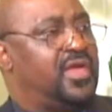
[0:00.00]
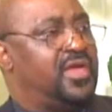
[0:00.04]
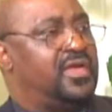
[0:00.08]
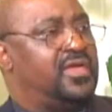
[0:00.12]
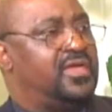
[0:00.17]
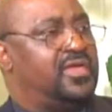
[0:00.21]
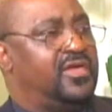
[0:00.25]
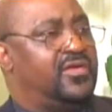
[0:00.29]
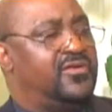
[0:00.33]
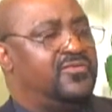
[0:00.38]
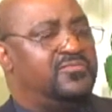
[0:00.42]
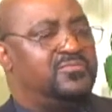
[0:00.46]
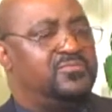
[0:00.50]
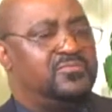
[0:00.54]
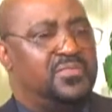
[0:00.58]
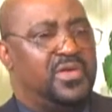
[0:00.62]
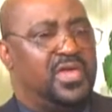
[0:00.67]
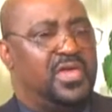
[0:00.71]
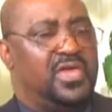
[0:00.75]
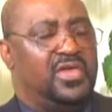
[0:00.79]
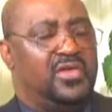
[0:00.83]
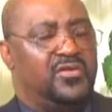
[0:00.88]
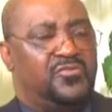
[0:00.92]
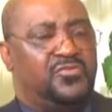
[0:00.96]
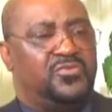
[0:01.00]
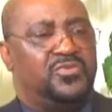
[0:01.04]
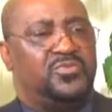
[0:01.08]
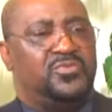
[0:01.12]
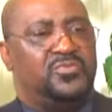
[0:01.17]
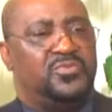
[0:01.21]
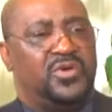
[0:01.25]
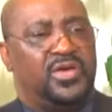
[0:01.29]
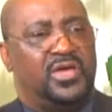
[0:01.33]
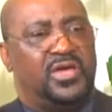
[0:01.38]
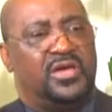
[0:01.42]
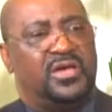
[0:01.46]
Give me, if you
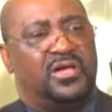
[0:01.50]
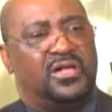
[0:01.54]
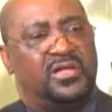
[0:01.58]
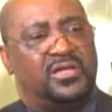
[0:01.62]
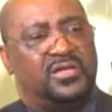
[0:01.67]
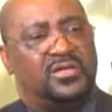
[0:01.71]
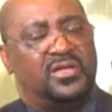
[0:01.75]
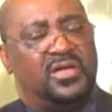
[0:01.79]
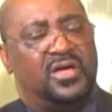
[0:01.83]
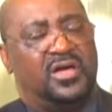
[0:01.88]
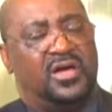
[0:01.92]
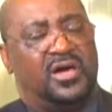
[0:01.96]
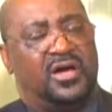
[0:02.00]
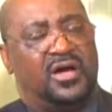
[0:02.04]
will,